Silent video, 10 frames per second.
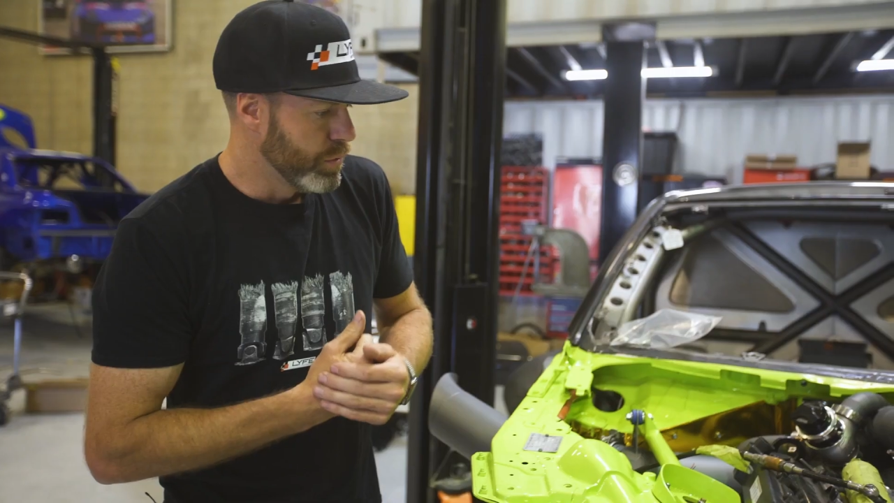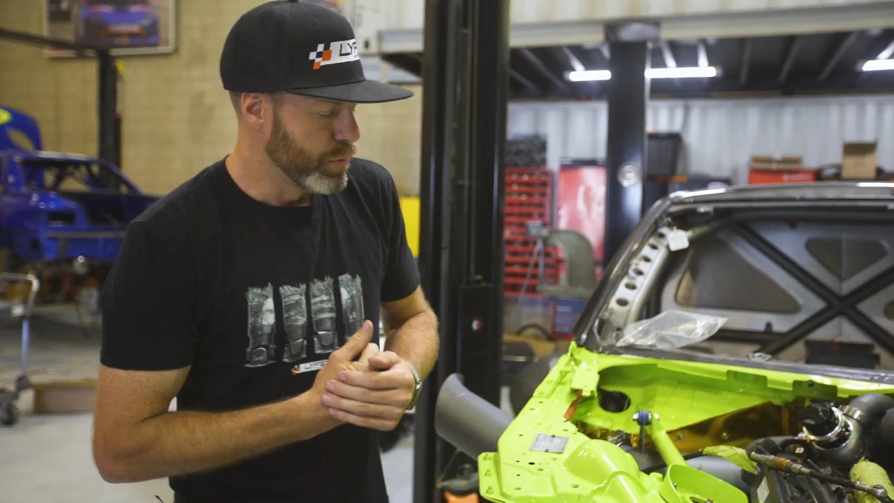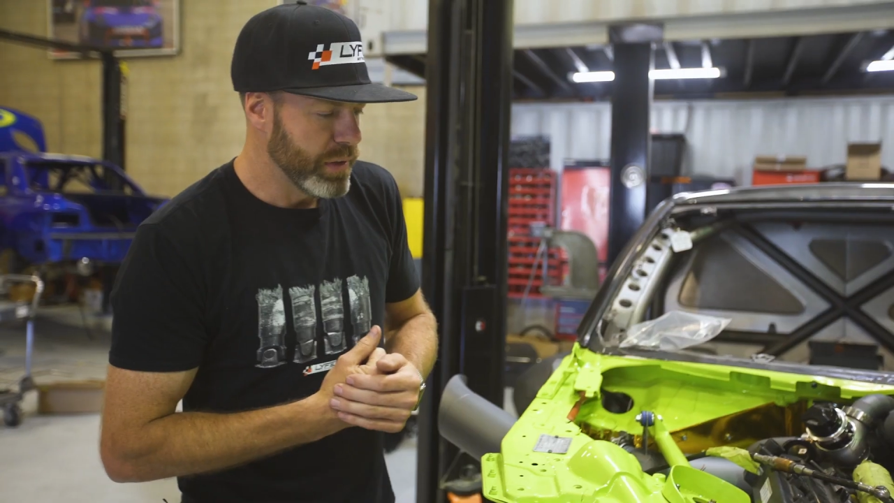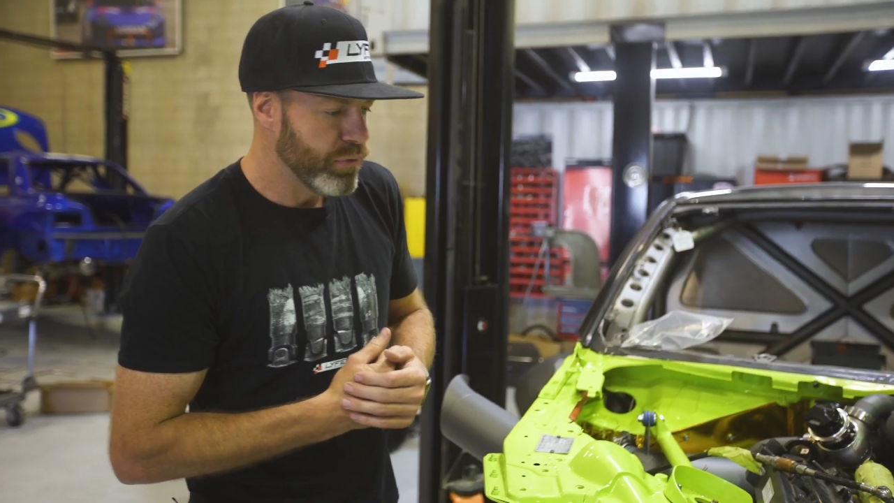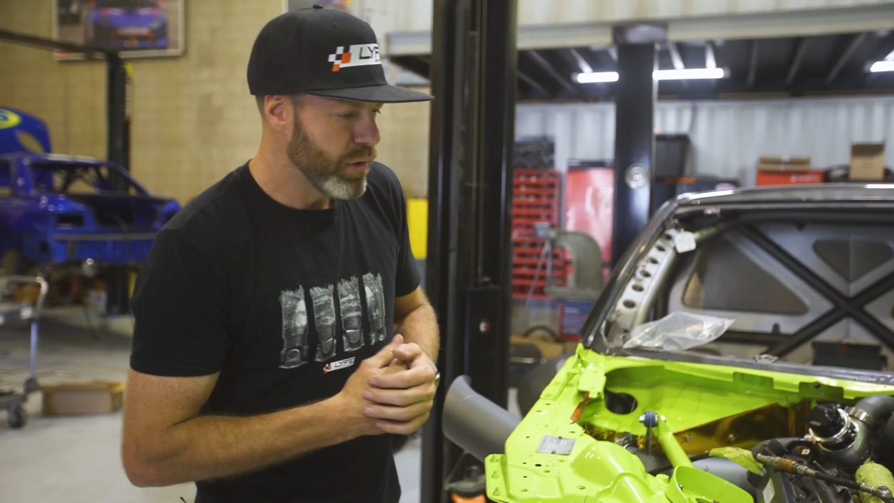
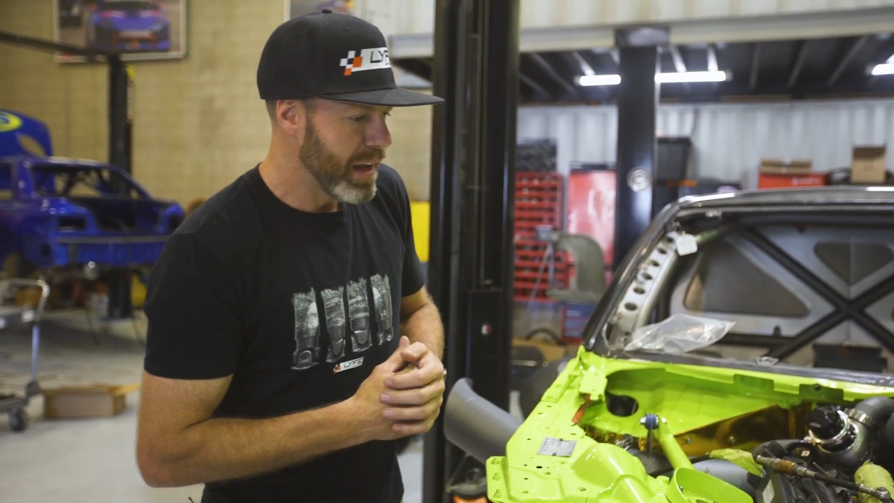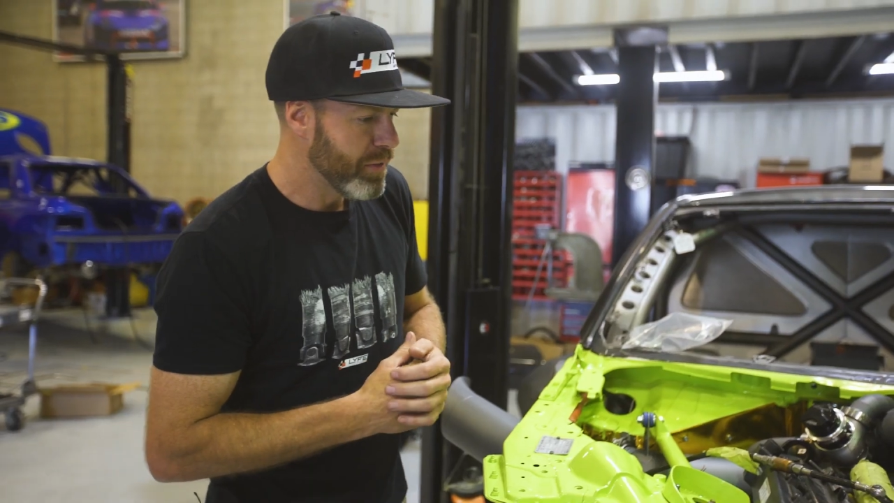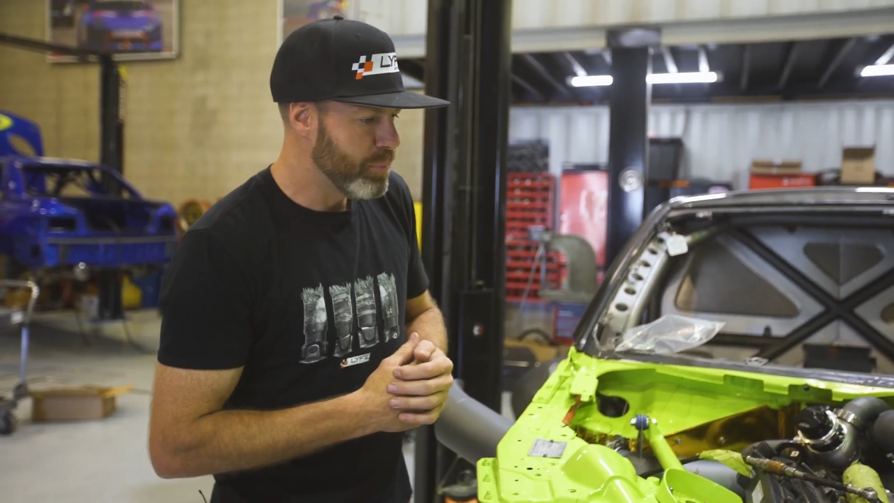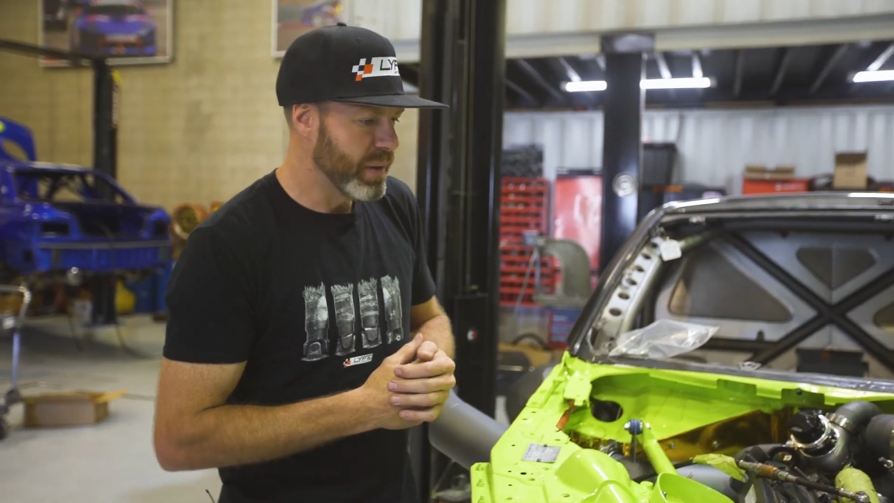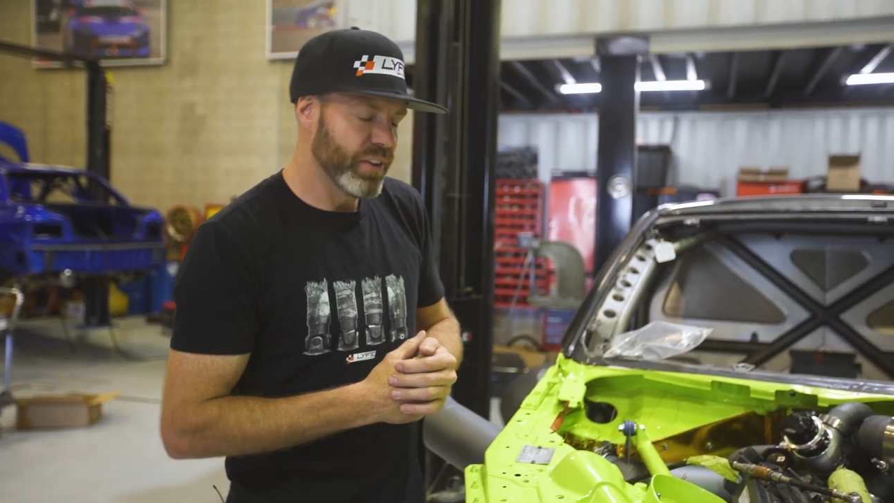
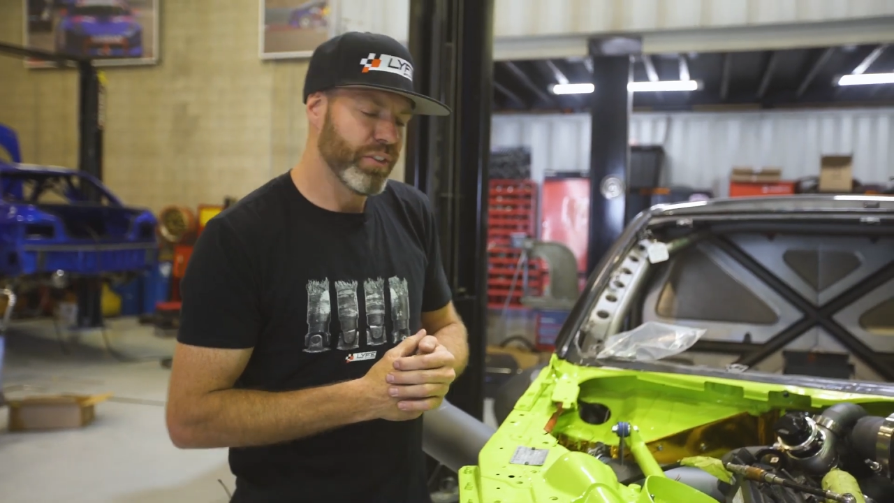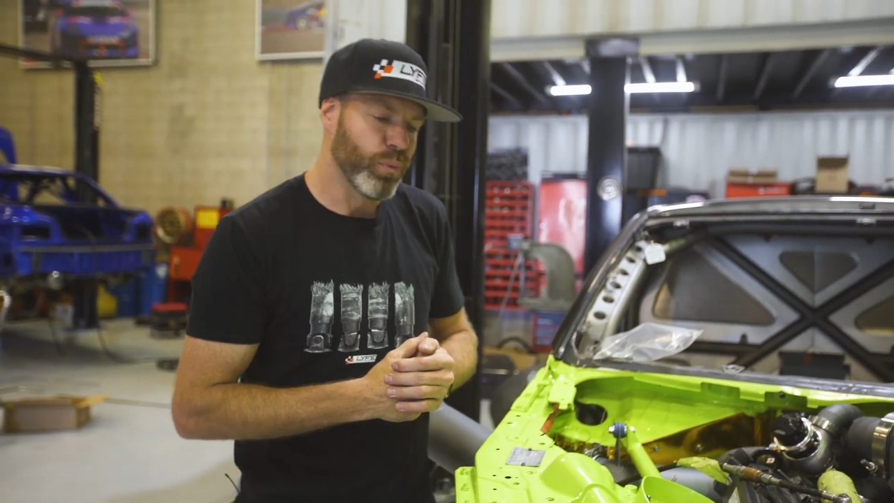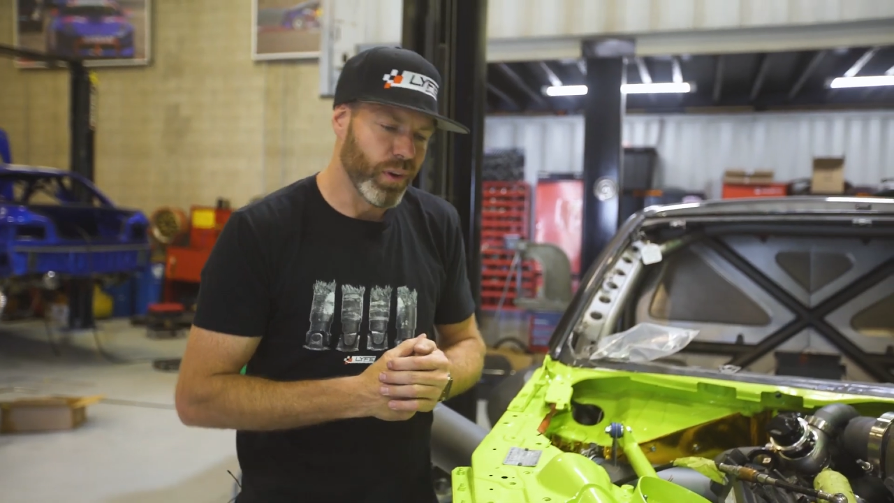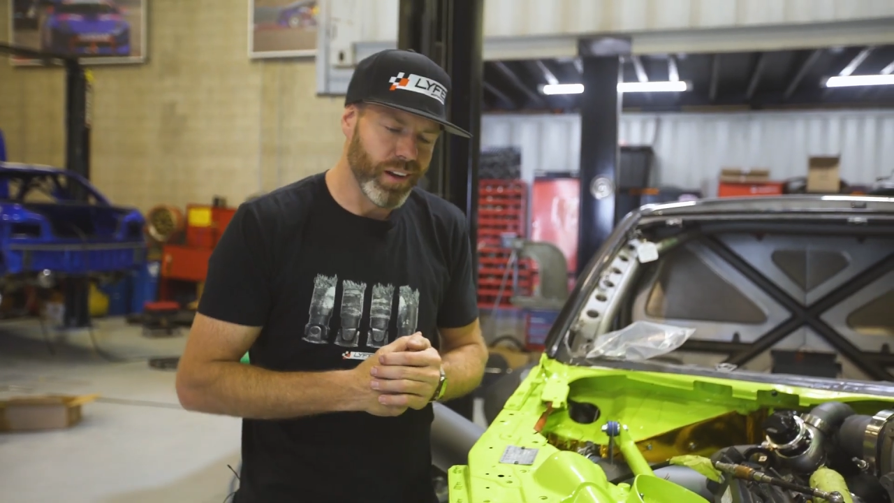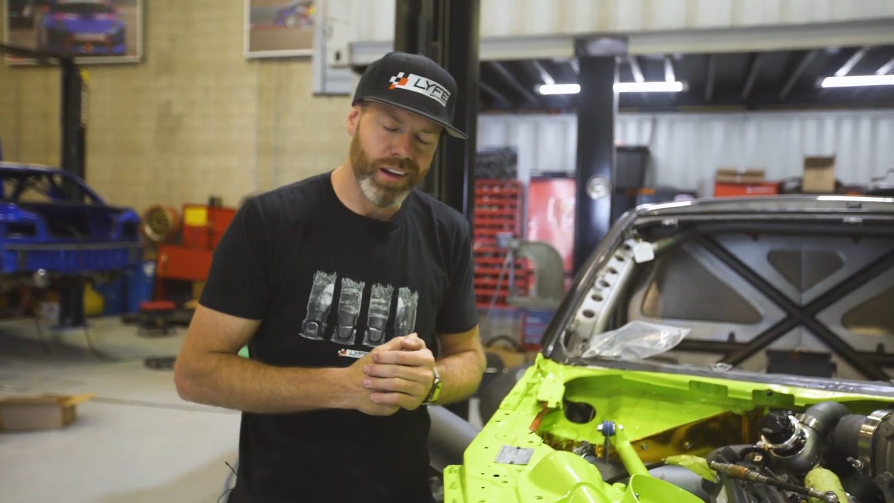Riffraff builds
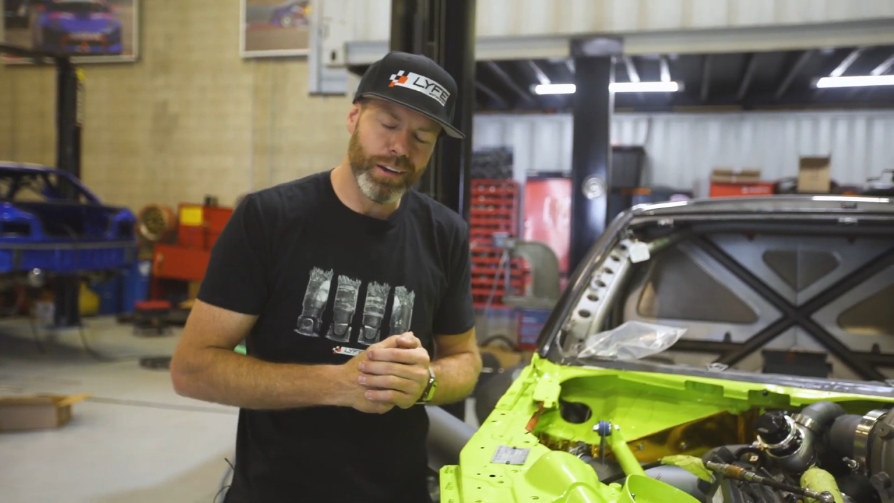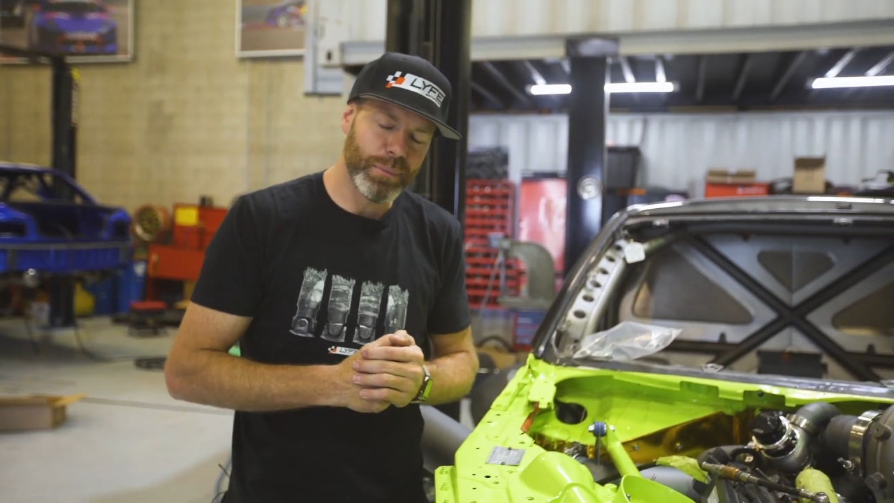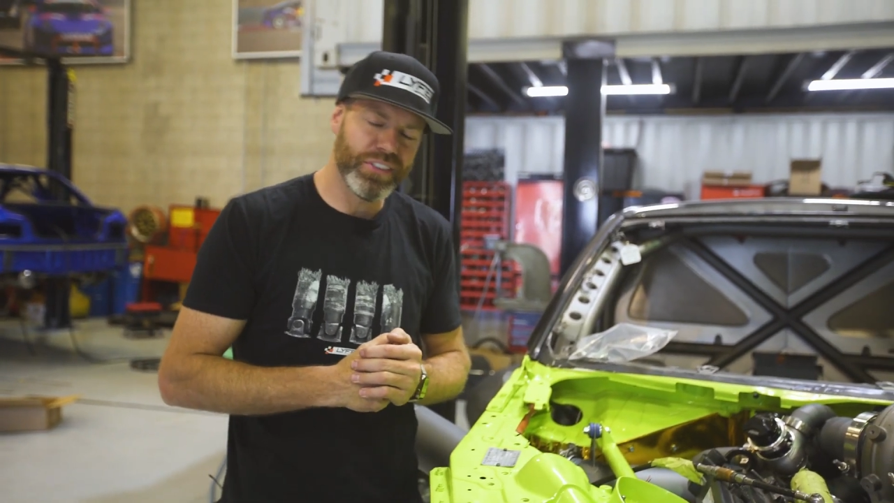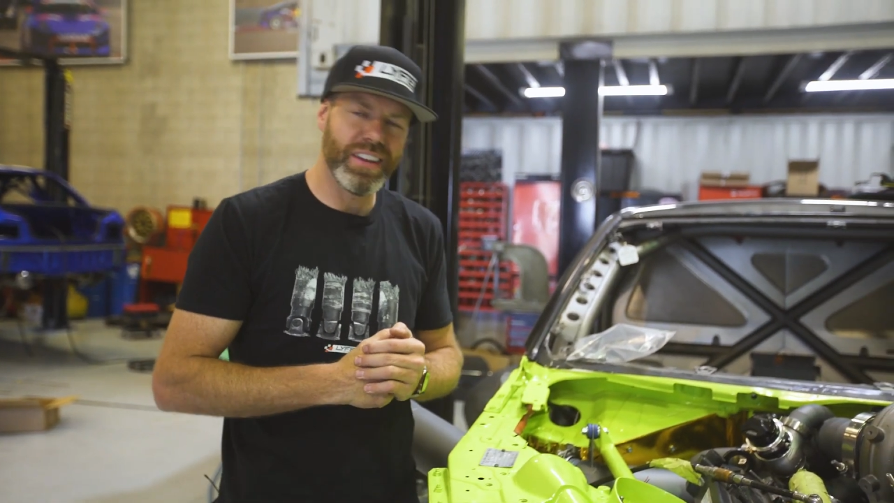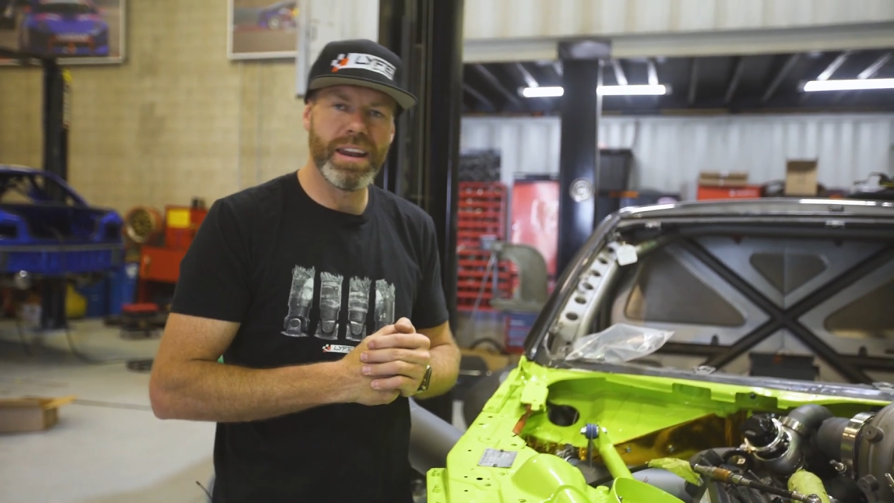
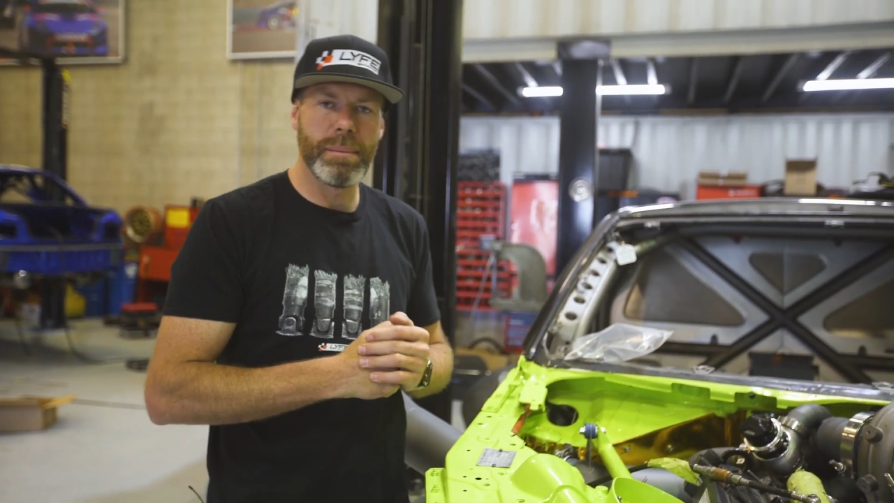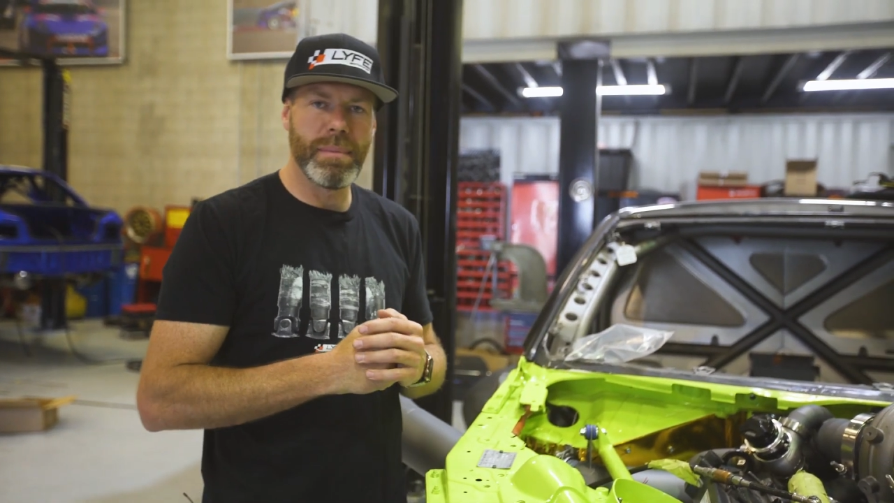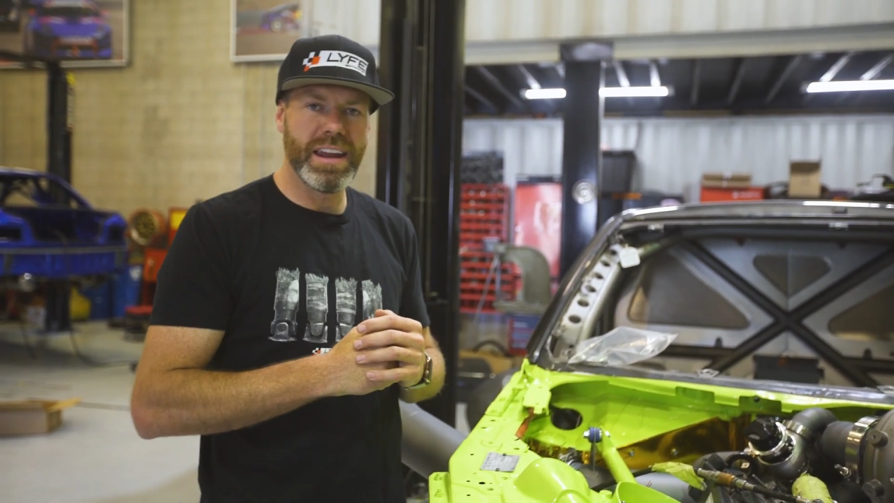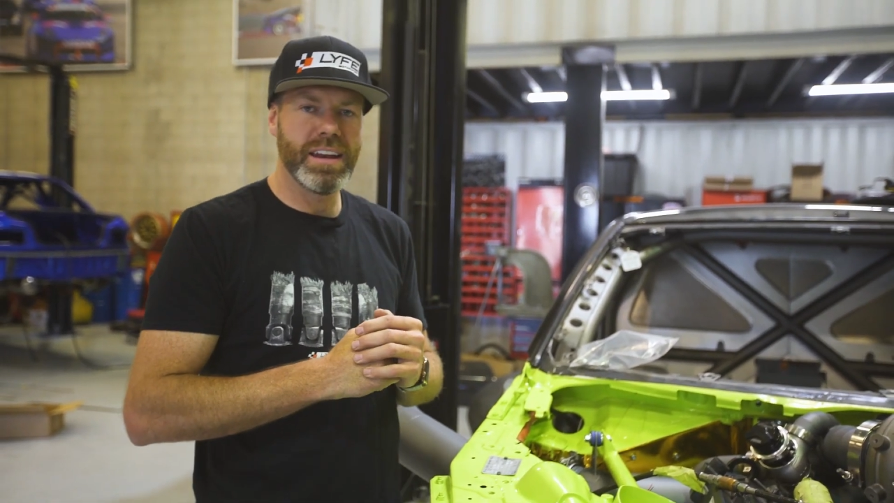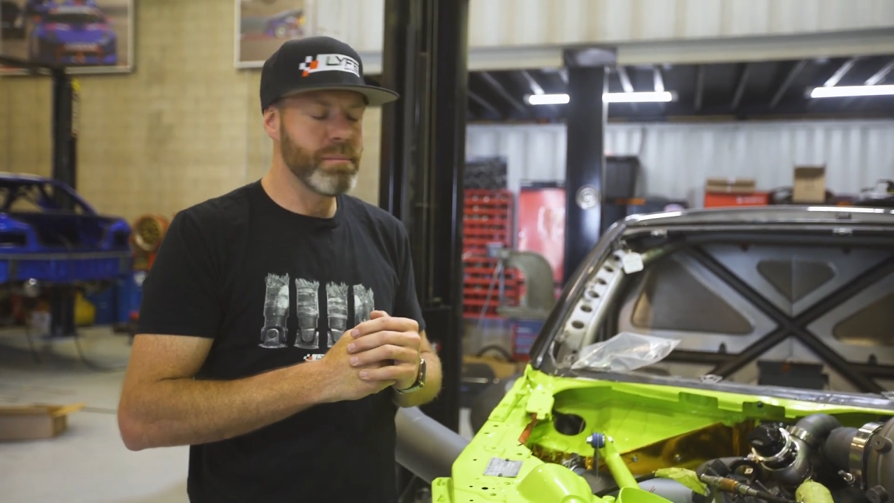100% made